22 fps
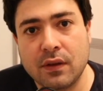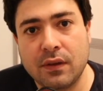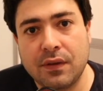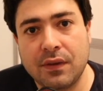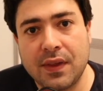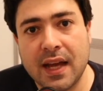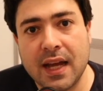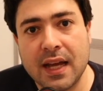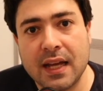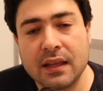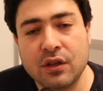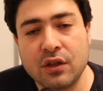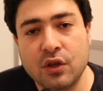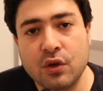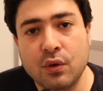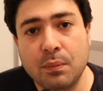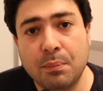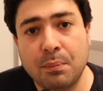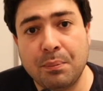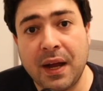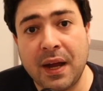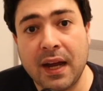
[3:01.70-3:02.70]
that
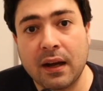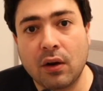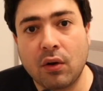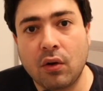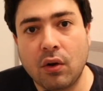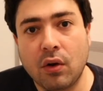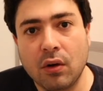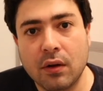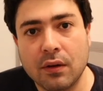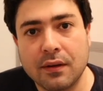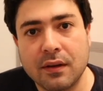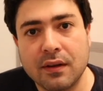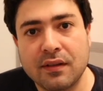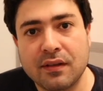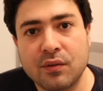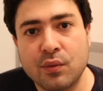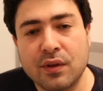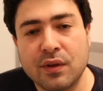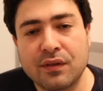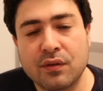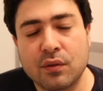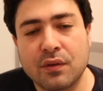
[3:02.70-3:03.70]
you pack all these
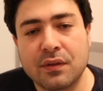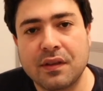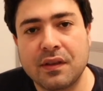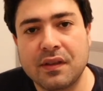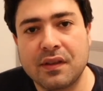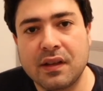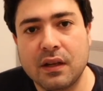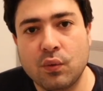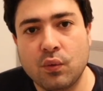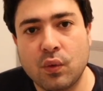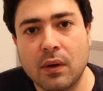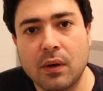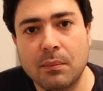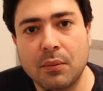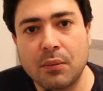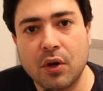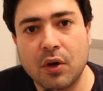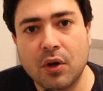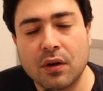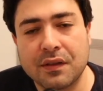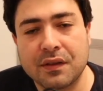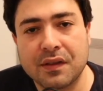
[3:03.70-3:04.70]
resources in one
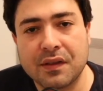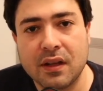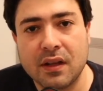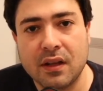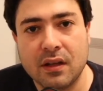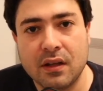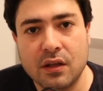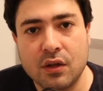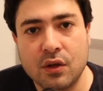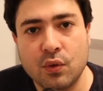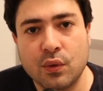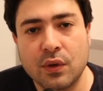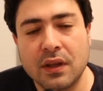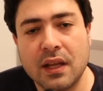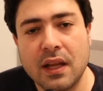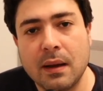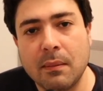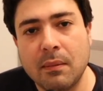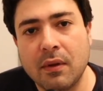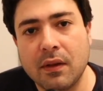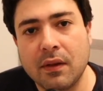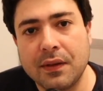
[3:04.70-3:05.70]
box. You would
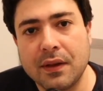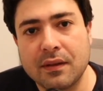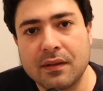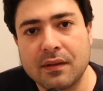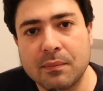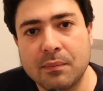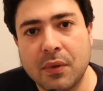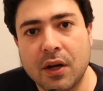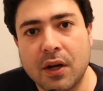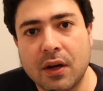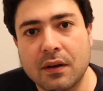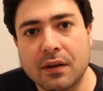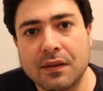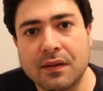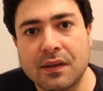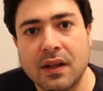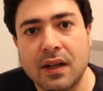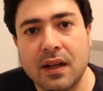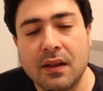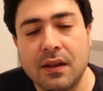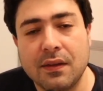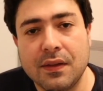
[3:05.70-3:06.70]
label this
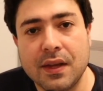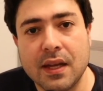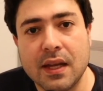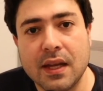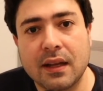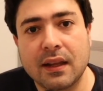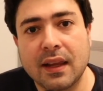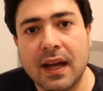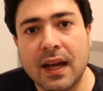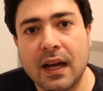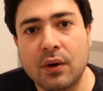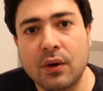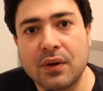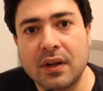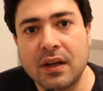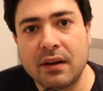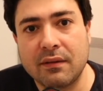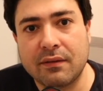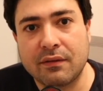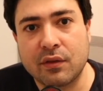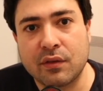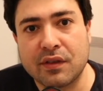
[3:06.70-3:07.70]
box the cloud
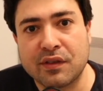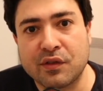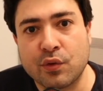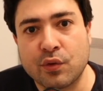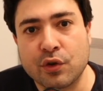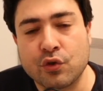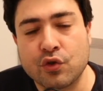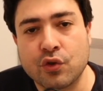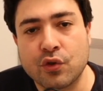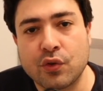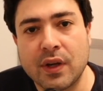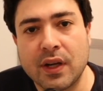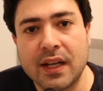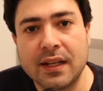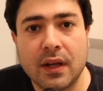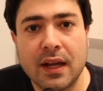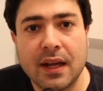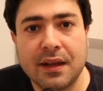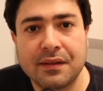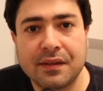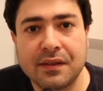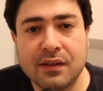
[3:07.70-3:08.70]
infrastructure,
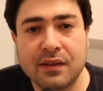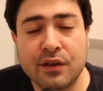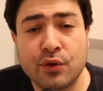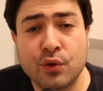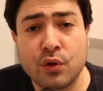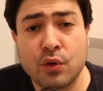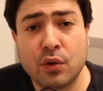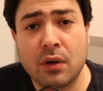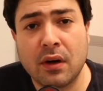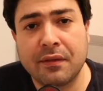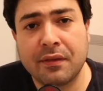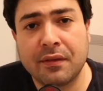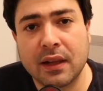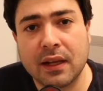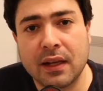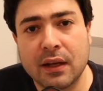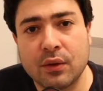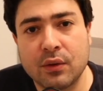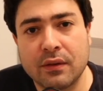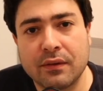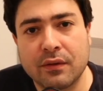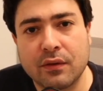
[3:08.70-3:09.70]
and a scenario of
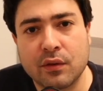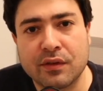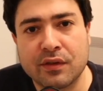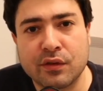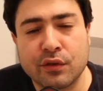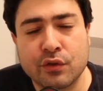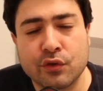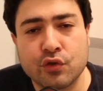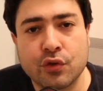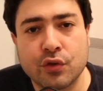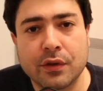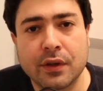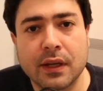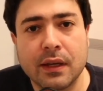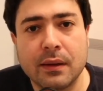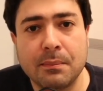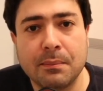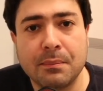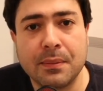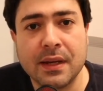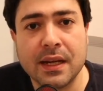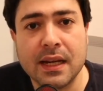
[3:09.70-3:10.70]
cloud infrastructure
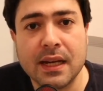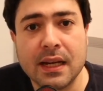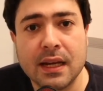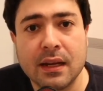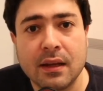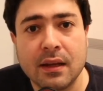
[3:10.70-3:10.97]
can be